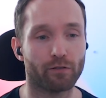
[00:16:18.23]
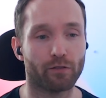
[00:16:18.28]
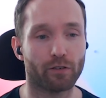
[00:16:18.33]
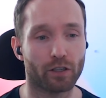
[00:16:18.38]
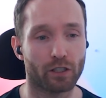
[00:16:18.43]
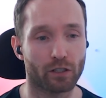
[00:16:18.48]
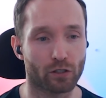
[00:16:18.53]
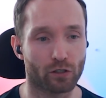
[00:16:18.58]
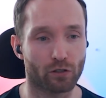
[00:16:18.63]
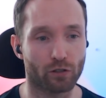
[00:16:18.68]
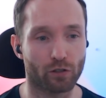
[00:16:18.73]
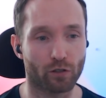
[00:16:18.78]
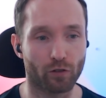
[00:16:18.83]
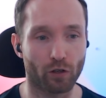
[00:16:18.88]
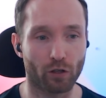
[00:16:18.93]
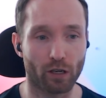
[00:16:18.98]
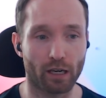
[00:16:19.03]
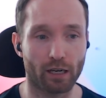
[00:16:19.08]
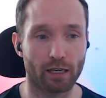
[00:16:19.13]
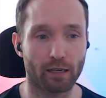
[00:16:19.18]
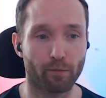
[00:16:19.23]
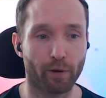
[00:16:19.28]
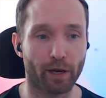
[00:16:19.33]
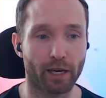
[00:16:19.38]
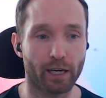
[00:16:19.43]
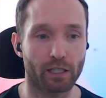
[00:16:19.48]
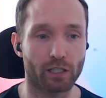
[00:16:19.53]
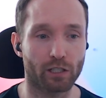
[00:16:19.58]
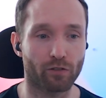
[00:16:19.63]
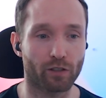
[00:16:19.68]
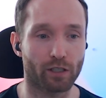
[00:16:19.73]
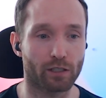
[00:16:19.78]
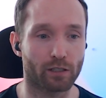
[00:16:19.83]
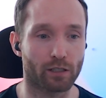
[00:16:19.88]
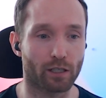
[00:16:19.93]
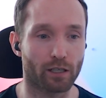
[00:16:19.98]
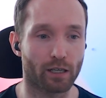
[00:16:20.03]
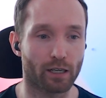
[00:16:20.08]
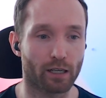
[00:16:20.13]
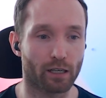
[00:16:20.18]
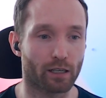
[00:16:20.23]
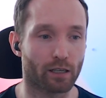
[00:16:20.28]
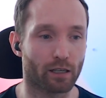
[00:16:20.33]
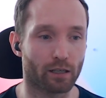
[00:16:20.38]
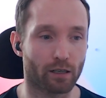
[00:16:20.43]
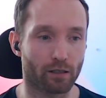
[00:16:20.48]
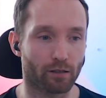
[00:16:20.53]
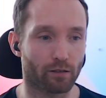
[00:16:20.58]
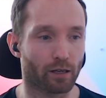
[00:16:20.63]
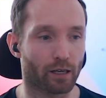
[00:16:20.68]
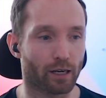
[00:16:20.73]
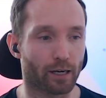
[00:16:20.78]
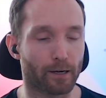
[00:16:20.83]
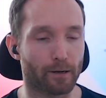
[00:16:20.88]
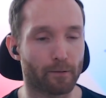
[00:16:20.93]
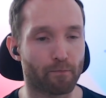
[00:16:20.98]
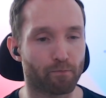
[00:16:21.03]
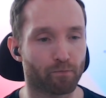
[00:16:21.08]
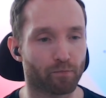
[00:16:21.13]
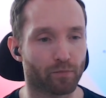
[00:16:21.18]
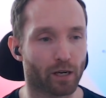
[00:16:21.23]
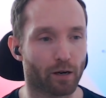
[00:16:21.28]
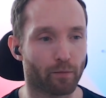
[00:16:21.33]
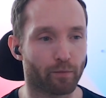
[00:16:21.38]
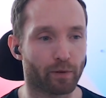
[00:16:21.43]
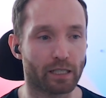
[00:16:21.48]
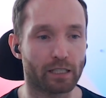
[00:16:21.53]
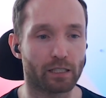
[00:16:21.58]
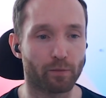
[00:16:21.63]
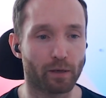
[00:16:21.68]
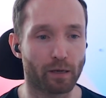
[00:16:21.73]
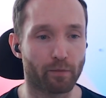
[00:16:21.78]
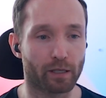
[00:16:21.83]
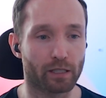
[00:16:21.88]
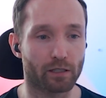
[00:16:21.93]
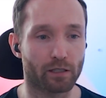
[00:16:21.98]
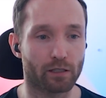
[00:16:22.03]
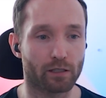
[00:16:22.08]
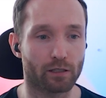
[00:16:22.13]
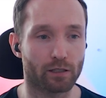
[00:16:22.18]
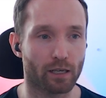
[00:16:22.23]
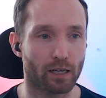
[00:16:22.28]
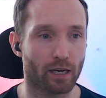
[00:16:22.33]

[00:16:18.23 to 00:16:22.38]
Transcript: versions of your landing page if it's a B2B business.